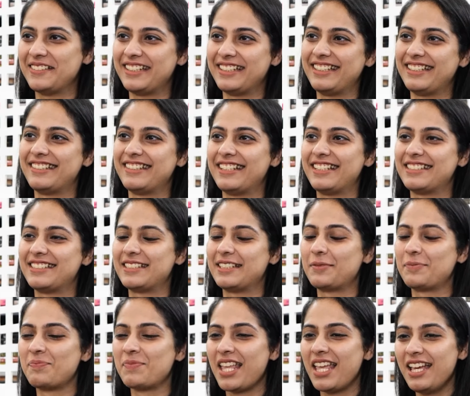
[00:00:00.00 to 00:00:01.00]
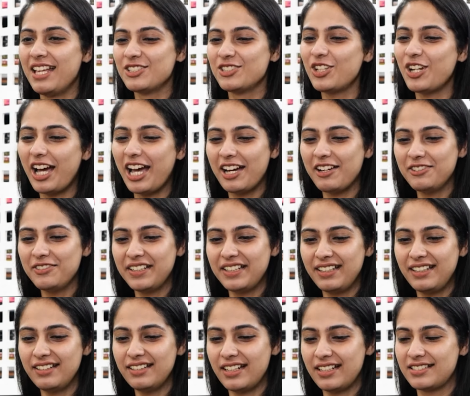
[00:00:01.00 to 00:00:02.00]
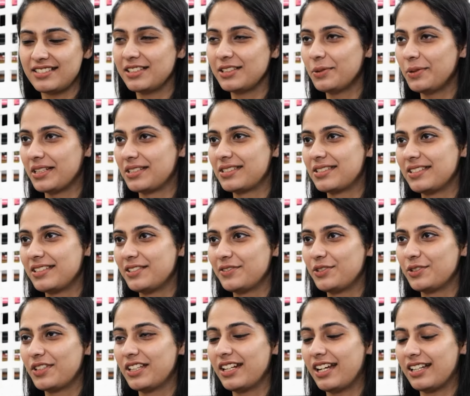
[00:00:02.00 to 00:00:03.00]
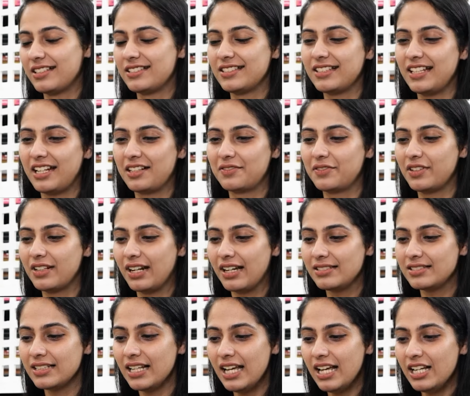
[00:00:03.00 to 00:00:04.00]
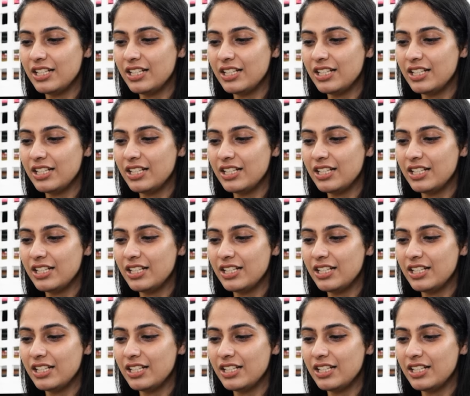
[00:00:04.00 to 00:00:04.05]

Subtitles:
Very interesting. So now I have a very interesting question, if you can answer that for us.